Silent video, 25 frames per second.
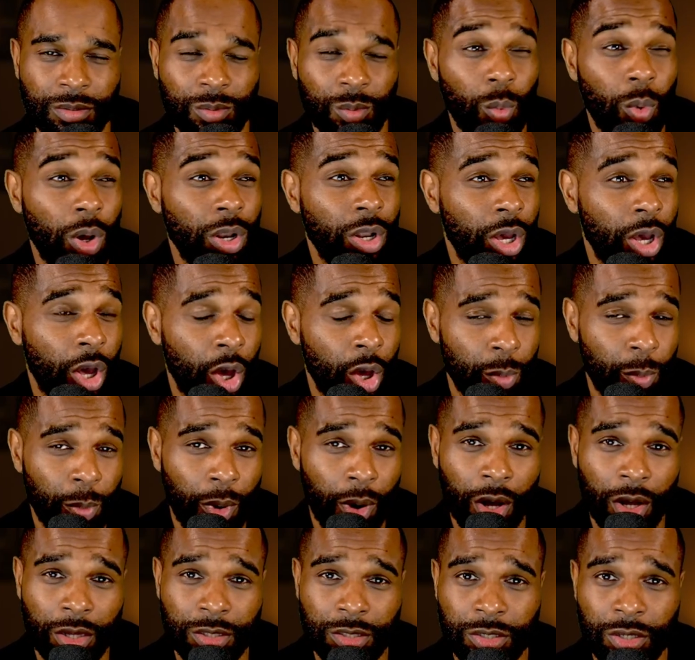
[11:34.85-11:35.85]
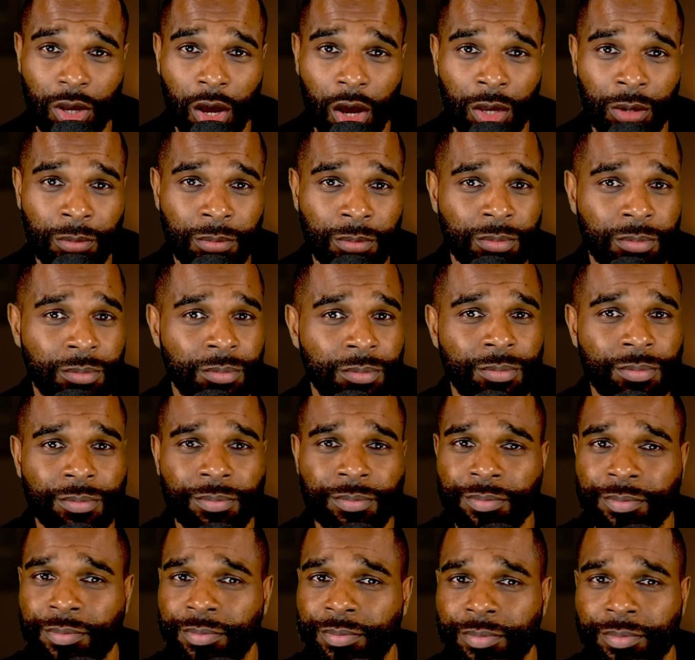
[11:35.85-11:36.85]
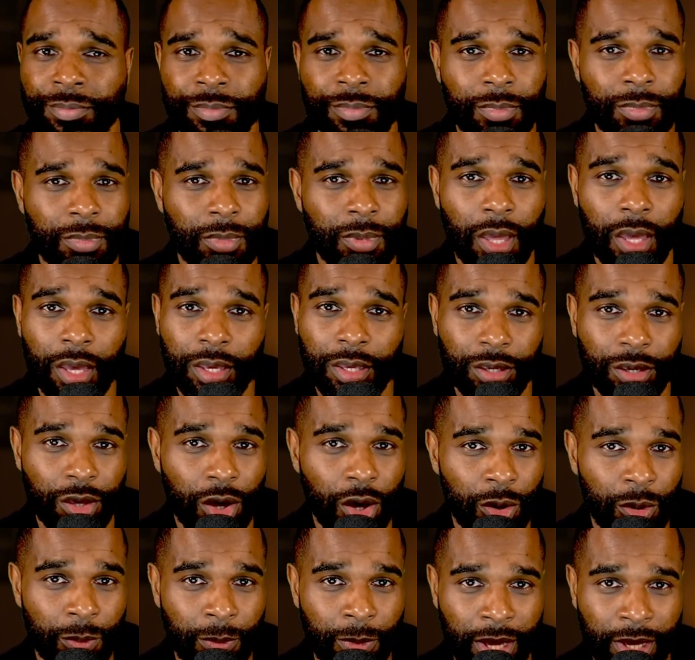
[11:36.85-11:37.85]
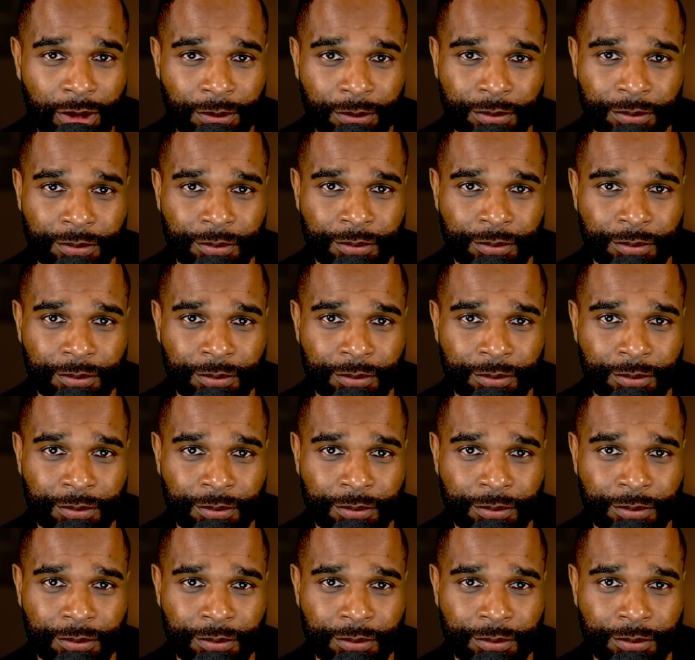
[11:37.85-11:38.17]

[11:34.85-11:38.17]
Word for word: Want to go part time? There you go, mate.